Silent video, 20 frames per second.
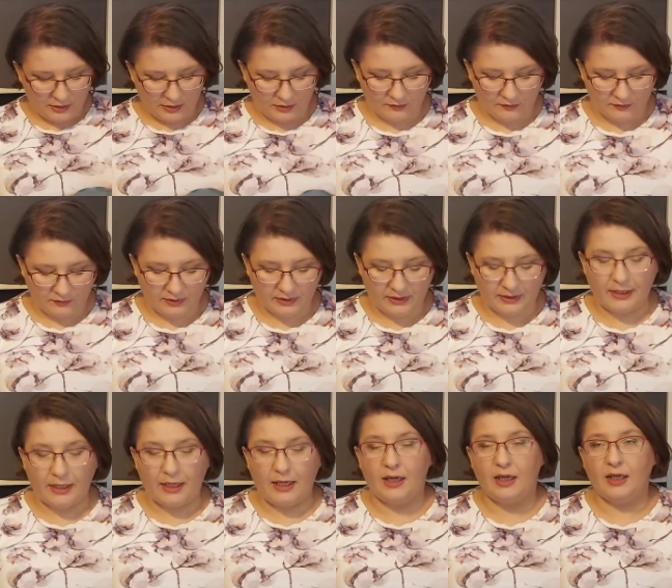So
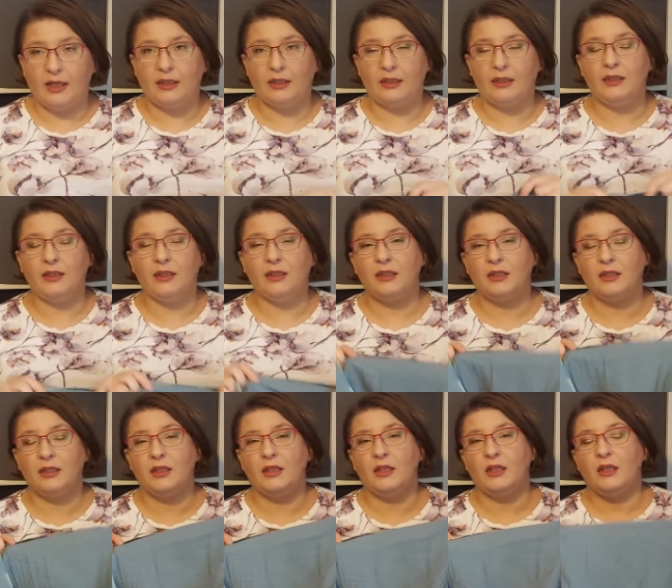I
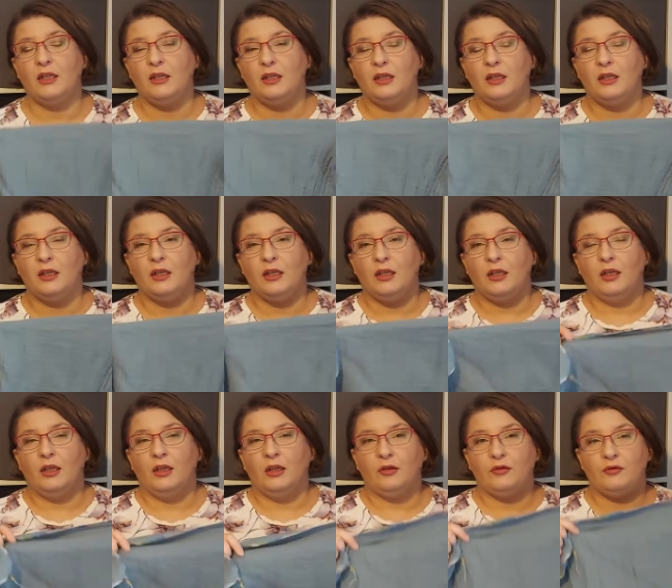
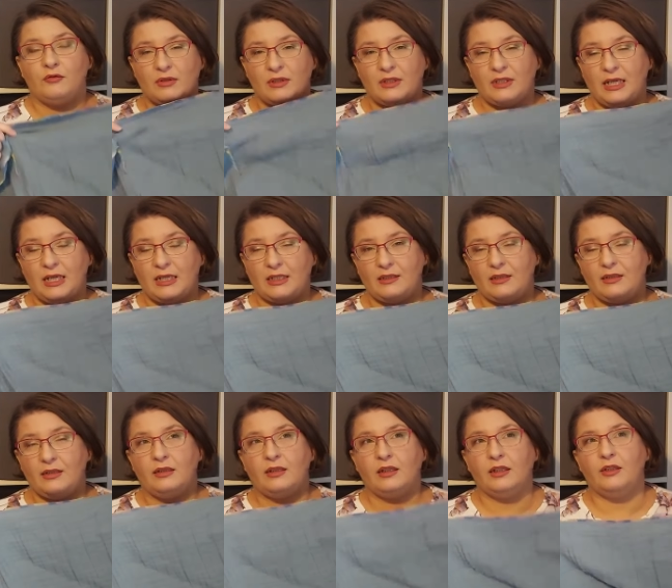used that.
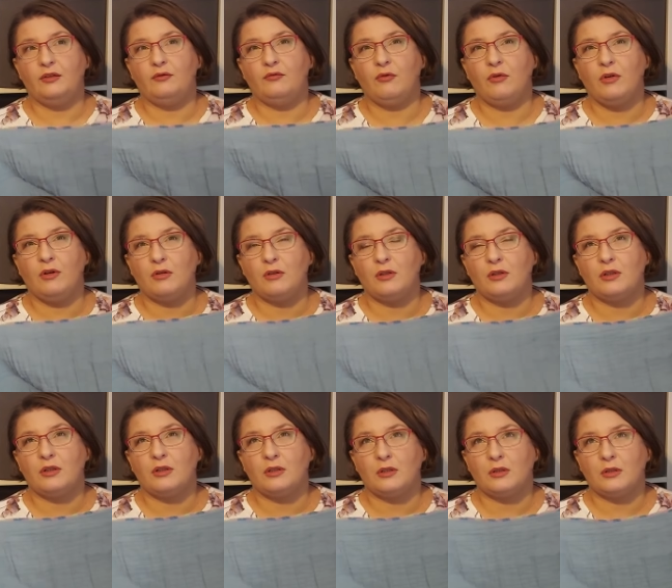It was
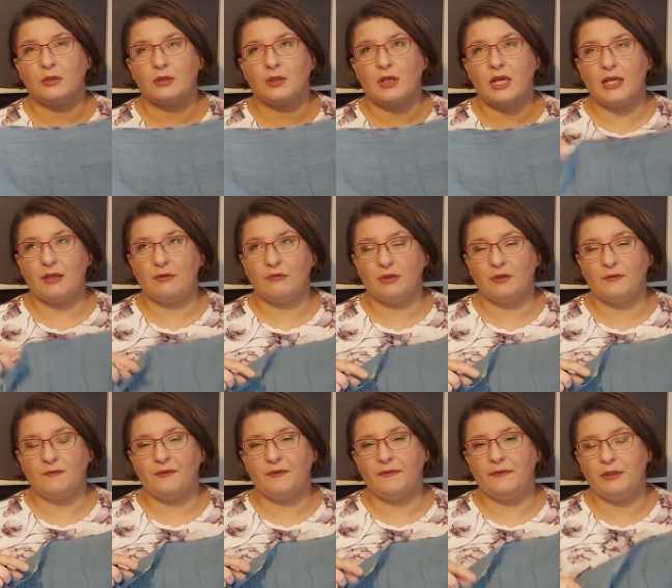
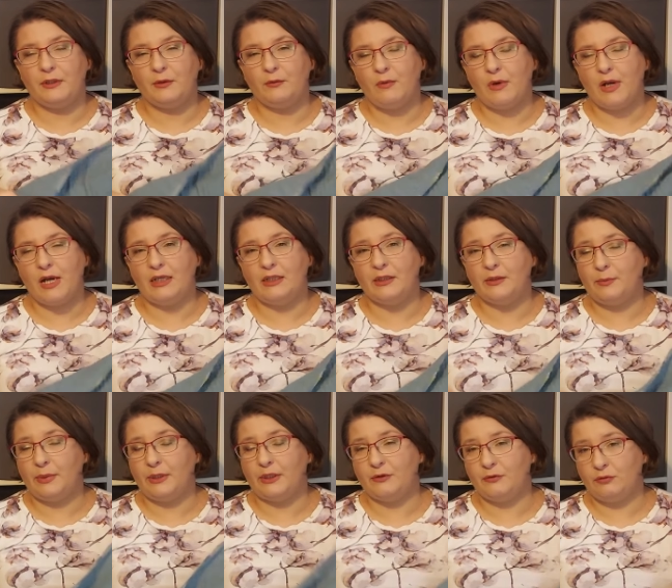150 wide
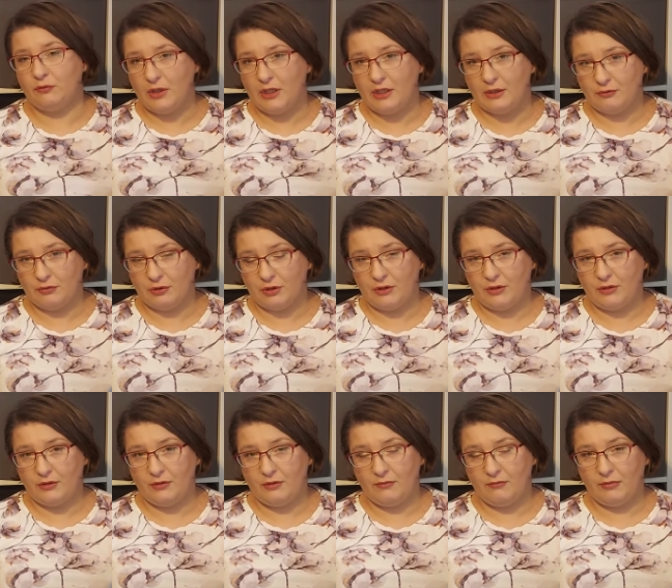by 200
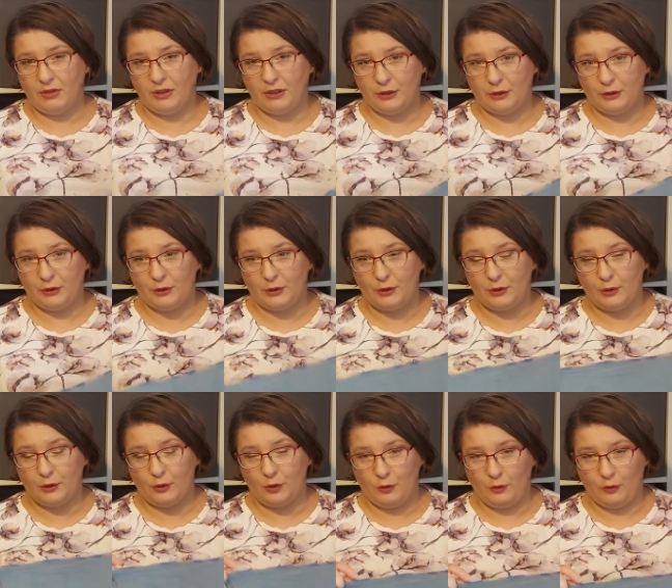meters
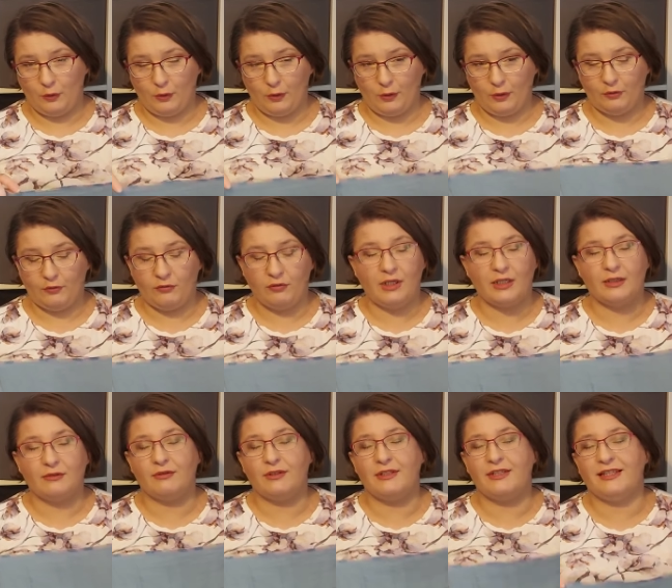long
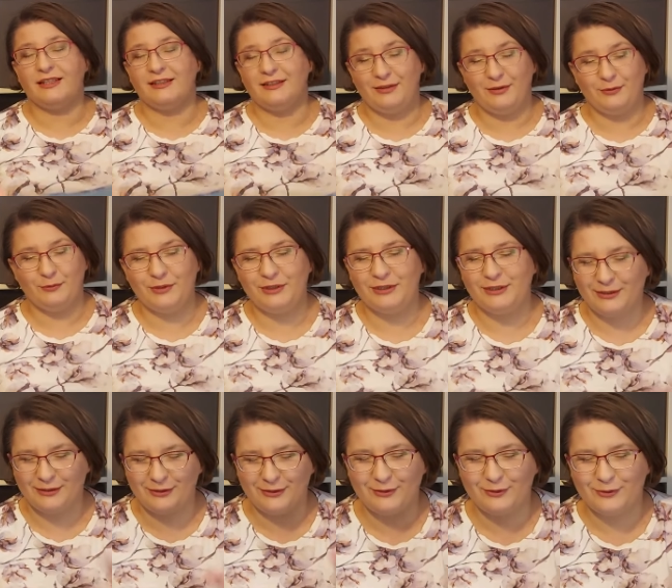200
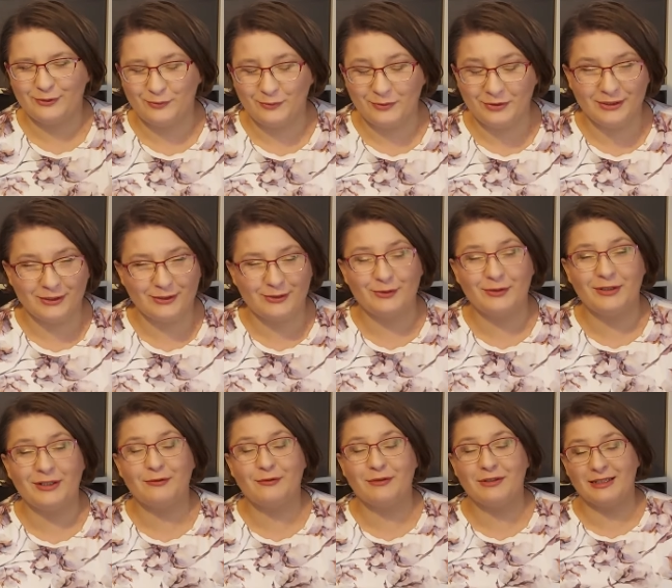centimeters not meters
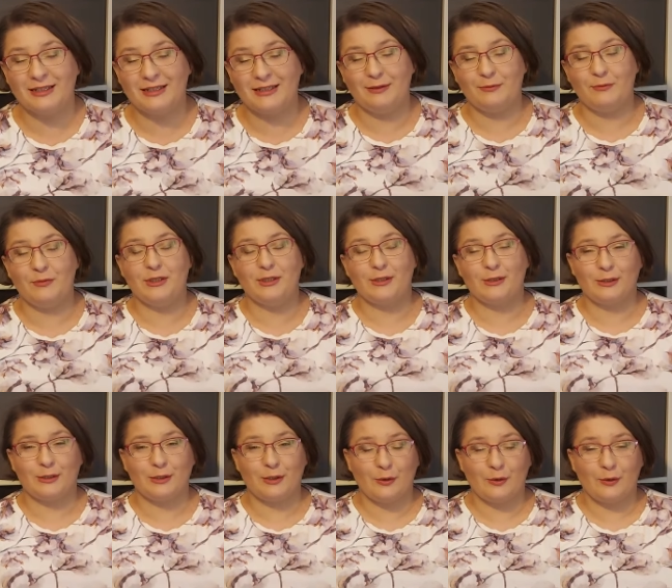200
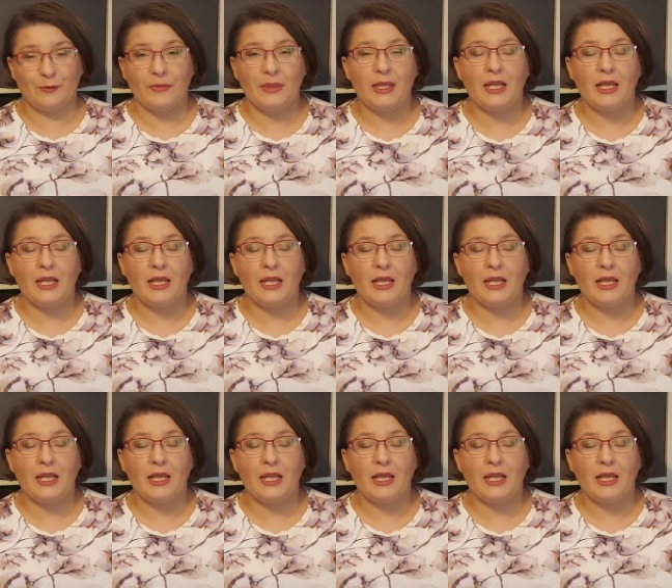centimeters long